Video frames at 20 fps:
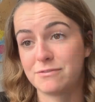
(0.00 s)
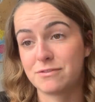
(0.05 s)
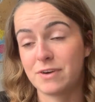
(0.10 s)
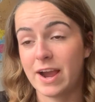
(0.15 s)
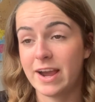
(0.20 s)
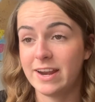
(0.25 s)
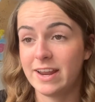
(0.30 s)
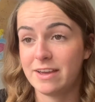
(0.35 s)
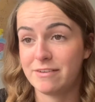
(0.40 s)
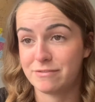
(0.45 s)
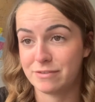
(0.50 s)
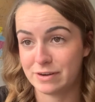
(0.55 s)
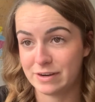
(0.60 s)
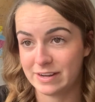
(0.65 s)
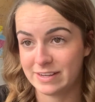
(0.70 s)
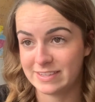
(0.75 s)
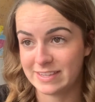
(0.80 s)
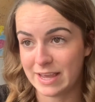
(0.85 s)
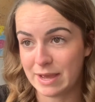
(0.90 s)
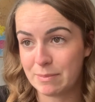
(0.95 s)
Friday, for
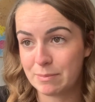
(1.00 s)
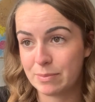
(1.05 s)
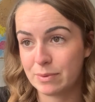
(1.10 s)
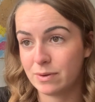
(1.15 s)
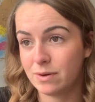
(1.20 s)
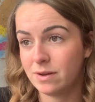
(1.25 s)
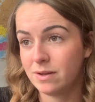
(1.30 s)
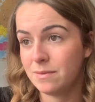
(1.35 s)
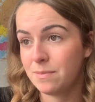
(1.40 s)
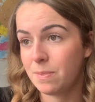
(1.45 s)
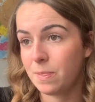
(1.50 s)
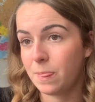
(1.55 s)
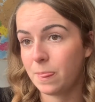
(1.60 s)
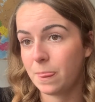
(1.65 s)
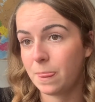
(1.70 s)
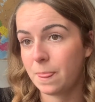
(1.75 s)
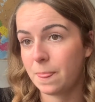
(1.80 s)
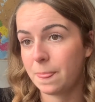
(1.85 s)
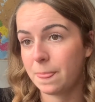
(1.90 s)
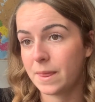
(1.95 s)
example,
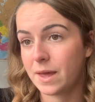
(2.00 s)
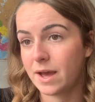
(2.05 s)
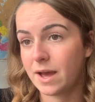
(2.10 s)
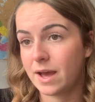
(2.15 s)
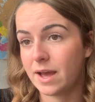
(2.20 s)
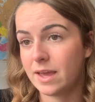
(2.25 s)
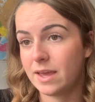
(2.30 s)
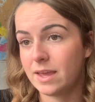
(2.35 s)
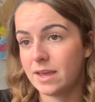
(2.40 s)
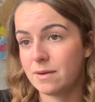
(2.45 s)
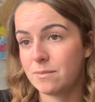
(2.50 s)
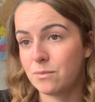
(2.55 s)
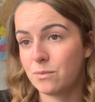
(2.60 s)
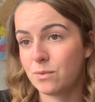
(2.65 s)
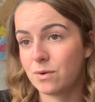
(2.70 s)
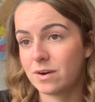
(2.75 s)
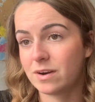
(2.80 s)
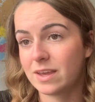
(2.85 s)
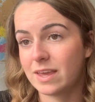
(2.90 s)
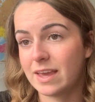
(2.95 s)
I am
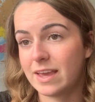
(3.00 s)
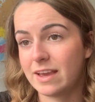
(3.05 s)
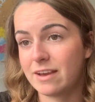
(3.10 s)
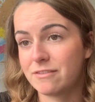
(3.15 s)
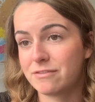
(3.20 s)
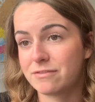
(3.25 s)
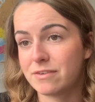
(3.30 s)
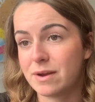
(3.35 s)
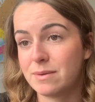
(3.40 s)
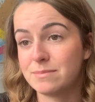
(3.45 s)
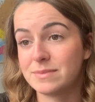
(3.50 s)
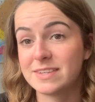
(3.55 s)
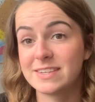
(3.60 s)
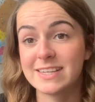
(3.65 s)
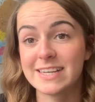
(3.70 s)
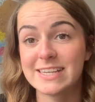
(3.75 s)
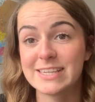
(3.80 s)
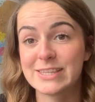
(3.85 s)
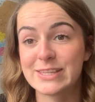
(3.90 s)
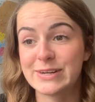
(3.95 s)
working from
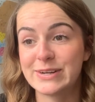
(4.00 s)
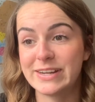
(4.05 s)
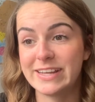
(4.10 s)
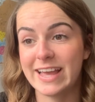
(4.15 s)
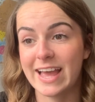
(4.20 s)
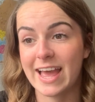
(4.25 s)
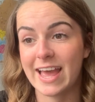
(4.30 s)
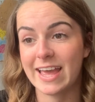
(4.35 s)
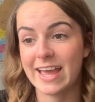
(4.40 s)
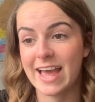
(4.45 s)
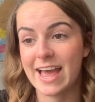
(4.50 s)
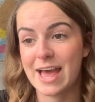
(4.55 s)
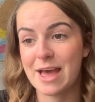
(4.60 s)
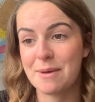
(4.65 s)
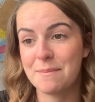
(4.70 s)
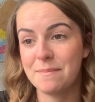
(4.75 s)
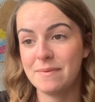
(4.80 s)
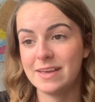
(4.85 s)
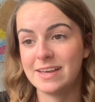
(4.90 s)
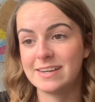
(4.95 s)
6:30
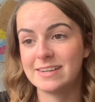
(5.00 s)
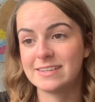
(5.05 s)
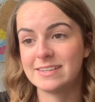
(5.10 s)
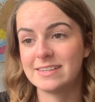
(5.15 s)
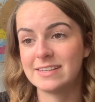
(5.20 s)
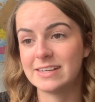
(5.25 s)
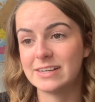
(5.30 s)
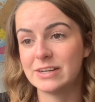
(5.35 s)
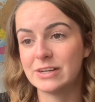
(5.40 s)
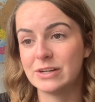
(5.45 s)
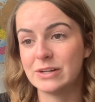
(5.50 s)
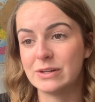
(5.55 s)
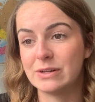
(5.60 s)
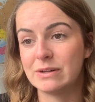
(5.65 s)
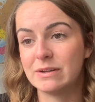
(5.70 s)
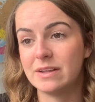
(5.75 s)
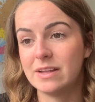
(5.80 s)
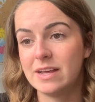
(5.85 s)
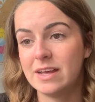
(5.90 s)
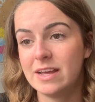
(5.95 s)
a.m.
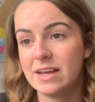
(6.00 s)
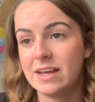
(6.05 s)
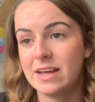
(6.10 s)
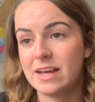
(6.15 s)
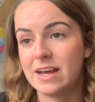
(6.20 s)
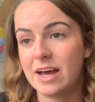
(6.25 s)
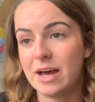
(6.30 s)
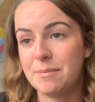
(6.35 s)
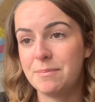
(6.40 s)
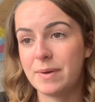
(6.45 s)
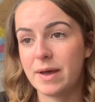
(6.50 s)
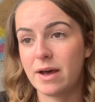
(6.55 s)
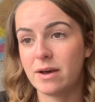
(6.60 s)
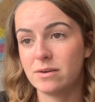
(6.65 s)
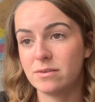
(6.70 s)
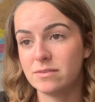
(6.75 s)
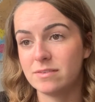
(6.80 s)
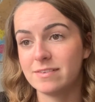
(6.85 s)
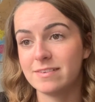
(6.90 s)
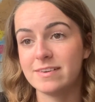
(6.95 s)
until
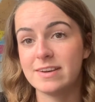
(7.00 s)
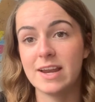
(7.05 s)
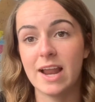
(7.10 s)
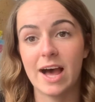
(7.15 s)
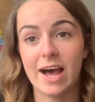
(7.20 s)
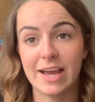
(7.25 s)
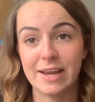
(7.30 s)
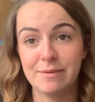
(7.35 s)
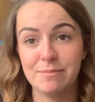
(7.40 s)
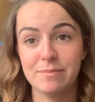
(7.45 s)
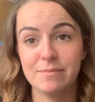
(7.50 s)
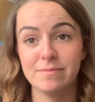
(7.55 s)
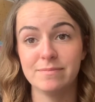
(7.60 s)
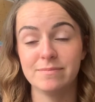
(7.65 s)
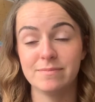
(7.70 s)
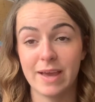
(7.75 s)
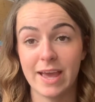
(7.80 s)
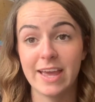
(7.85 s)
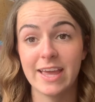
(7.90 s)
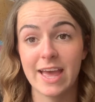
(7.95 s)
about 9
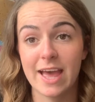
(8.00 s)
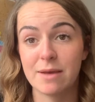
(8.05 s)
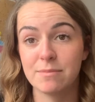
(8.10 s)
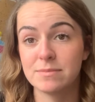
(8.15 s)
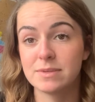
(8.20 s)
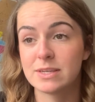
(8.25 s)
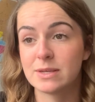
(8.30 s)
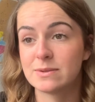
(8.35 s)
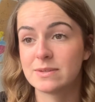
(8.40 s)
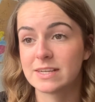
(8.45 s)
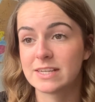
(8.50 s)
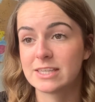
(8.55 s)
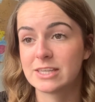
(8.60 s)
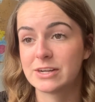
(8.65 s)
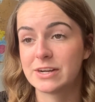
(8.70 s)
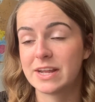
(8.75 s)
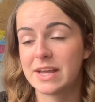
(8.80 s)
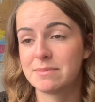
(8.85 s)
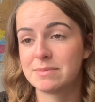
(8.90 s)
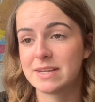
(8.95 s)
a.m. So
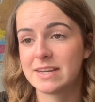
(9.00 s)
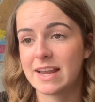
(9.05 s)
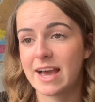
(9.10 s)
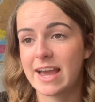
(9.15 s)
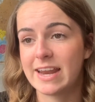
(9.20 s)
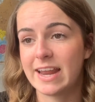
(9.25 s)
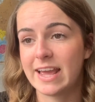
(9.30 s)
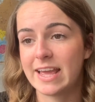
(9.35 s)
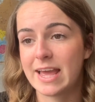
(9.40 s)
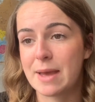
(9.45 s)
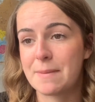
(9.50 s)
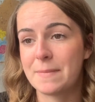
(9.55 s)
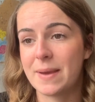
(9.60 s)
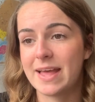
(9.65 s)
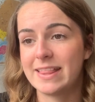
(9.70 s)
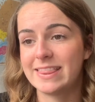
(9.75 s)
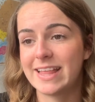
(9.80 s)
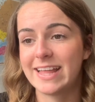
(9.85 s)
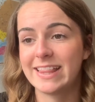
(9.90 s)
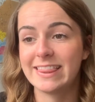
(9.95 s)
6:30 a.m. to 9 a.m.
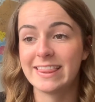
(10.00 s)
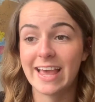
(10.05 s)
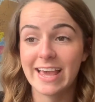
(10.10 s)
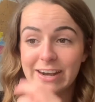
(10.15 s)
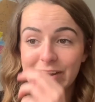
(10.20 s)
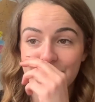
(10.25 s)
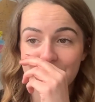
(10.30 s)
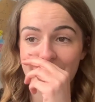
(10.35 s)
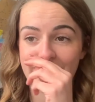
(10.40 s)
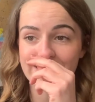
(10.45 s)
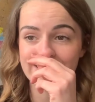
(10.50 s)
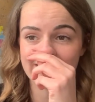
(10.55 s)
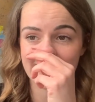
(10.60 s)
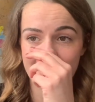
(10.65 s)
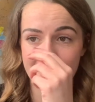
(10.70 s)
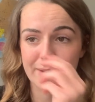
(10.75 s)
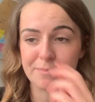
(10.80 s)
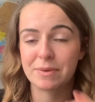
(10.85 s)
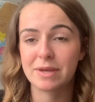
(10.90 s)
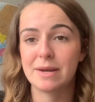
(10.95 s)
And then later that
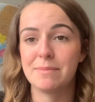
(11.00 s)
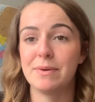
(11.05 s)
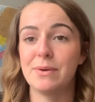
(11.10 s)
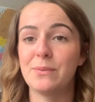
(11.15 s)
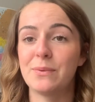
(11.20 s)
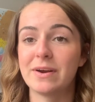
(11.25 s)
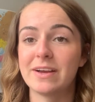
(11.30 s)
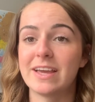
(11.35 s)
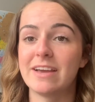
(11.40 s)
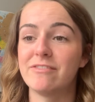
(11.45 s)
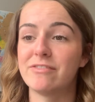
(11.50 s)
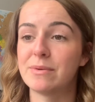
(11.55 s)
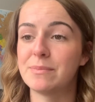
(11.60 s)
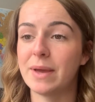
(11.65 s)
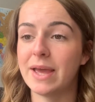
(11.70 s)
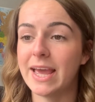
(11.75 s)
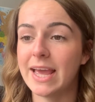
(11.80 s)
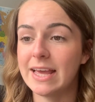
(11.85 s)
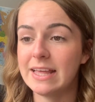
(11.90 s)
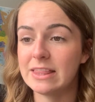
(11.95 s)
day, I'm going to be working from
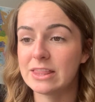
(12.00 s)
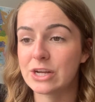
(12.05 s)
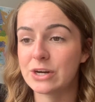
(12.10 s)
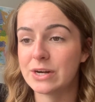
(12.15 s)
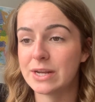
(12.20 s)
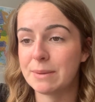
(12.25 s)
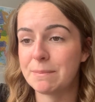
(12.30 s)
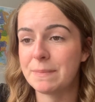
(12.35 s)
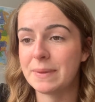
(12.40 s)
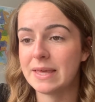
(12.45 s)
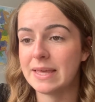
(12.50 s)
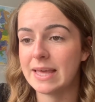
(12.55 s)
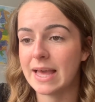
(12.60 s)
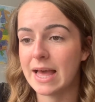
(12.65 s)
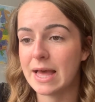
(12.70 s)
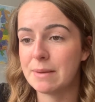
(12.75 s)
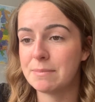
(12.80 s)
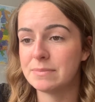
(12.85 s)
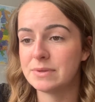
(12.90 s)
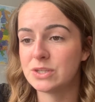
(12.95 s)
8:30
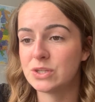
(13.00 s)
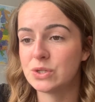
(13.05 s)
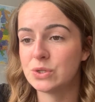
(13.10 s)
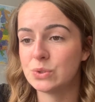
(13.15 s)
p.m.